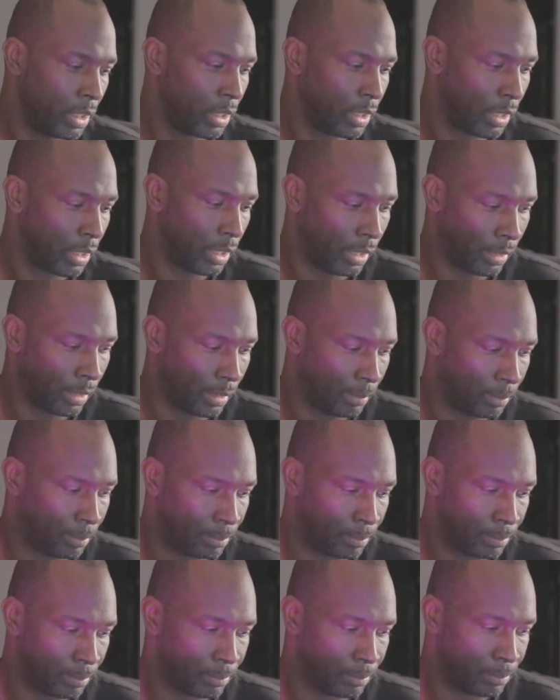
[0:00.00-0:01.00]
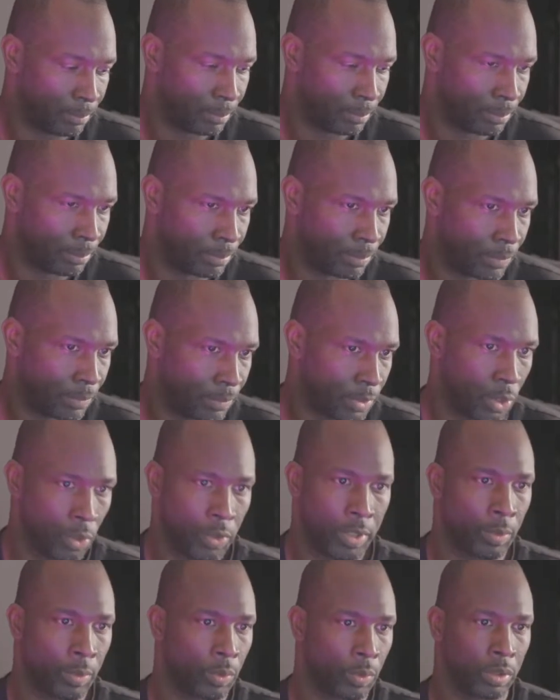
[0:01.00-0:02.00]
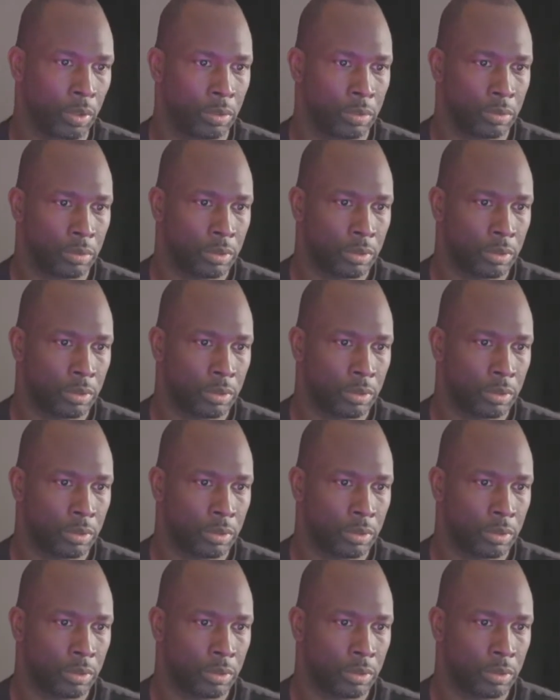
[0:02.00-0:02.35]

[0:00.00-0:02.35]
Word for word: Um, so there will